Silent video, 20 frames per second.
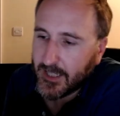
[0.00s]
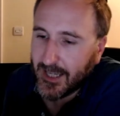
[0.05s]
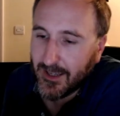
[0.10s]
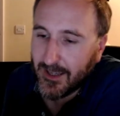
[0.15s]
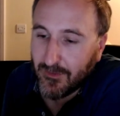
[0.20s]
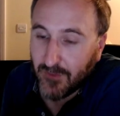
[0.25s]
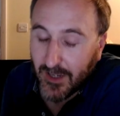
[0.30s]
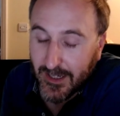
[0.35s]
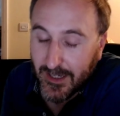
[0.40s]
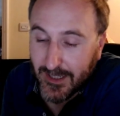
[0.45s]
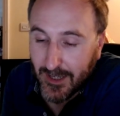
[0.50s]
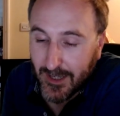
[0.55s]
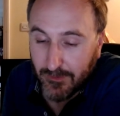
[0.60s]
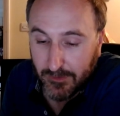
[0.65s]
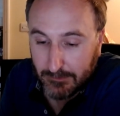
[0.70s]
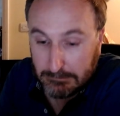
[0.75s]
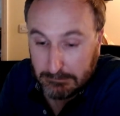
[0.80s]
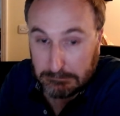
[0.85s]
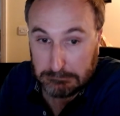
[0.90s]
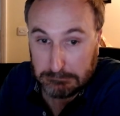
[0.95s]
funny
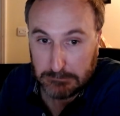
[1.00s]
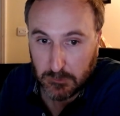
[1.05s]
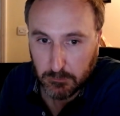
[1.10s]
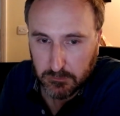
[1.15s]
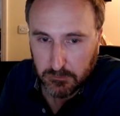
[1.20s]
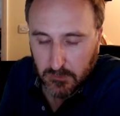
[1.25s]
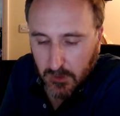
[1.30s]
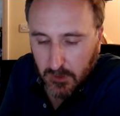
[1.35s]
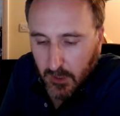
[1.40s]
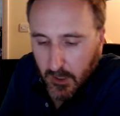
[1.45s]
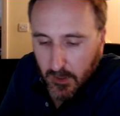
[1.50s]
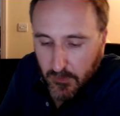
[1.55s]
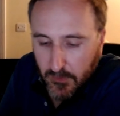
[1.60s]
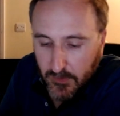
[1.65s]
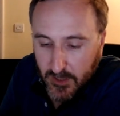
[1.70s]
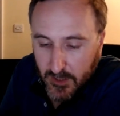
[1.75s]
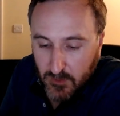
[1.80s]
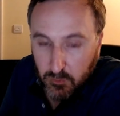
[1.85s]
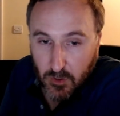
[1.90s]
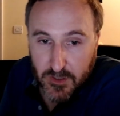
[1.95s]
enough,
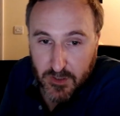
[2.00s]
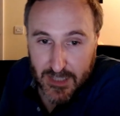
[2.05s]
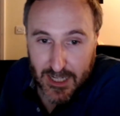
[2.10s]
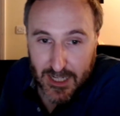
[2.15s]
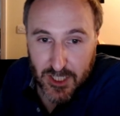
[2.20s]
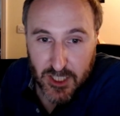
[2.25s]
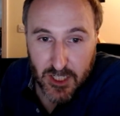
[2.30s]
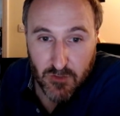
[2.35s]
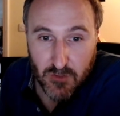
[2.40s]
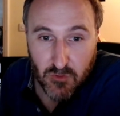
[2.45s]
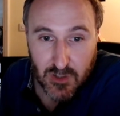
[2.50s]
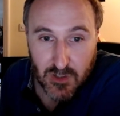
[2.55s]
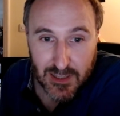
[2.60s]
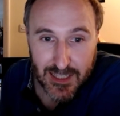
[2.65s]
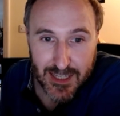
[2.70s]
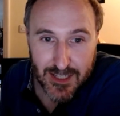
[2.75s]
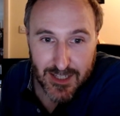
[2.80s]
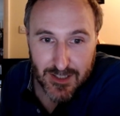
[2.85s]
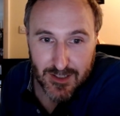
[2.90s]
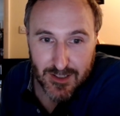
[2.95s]
this was actually
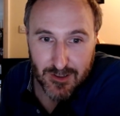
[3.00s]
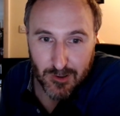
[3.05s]
released